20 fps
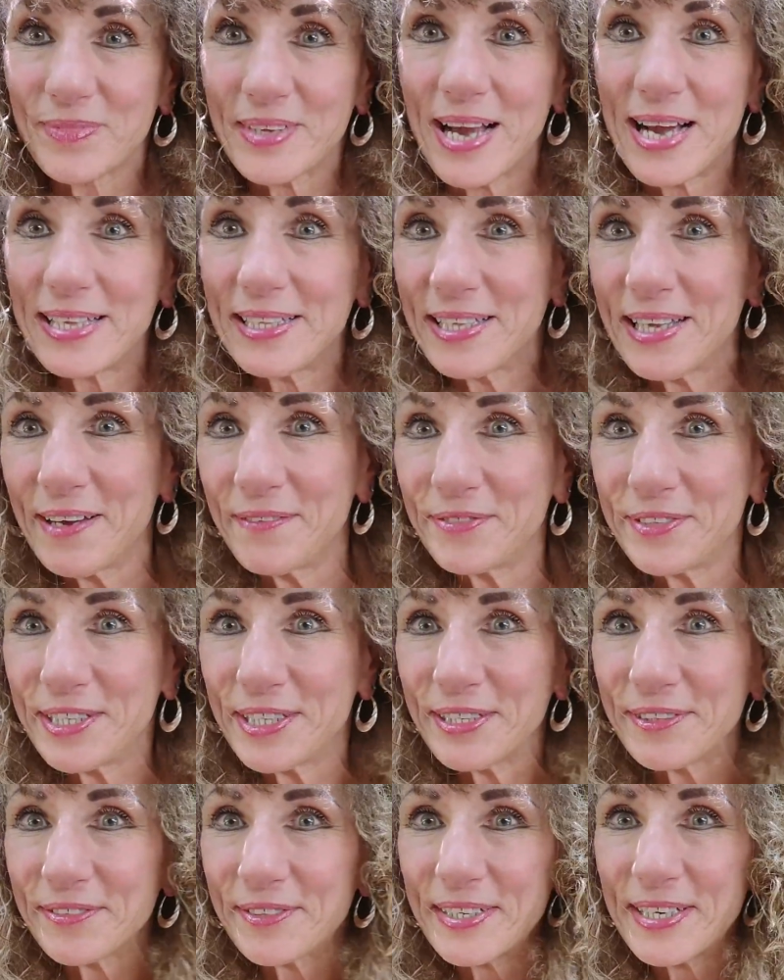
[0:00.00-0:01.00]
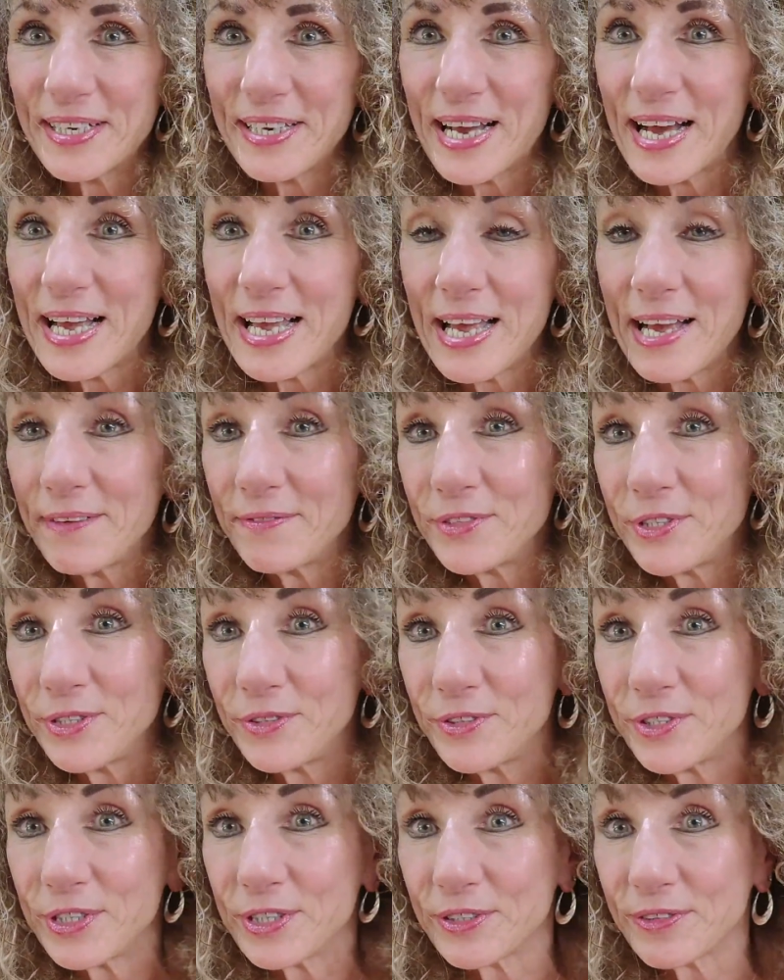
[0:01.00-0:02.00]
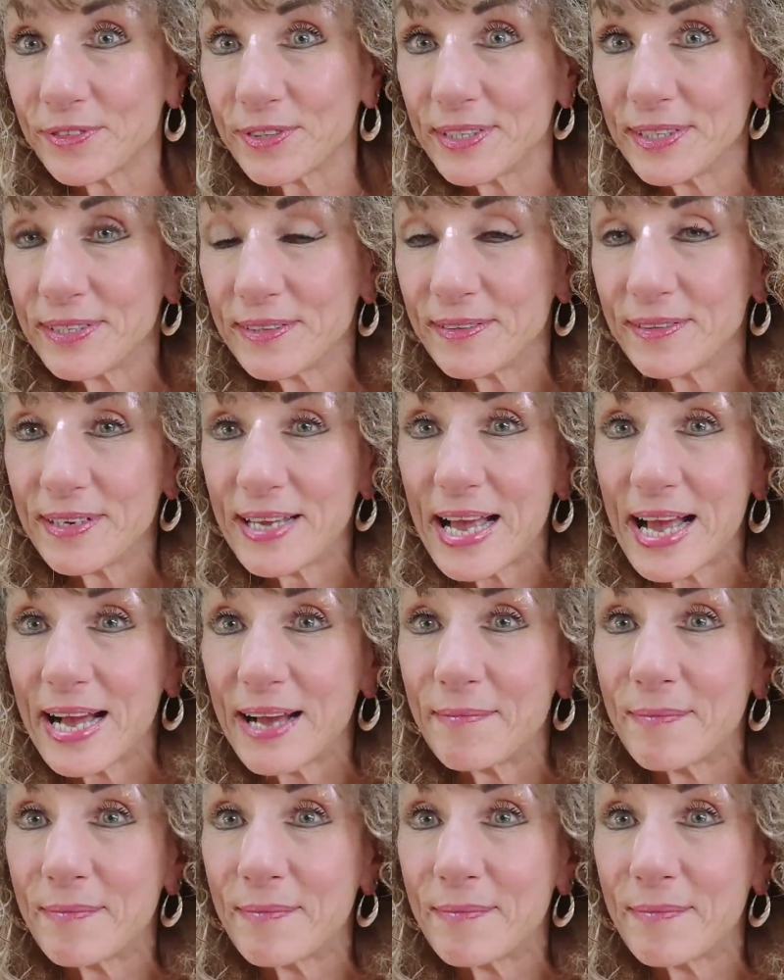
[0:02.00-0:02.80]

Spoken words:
I love children. I have 2 children.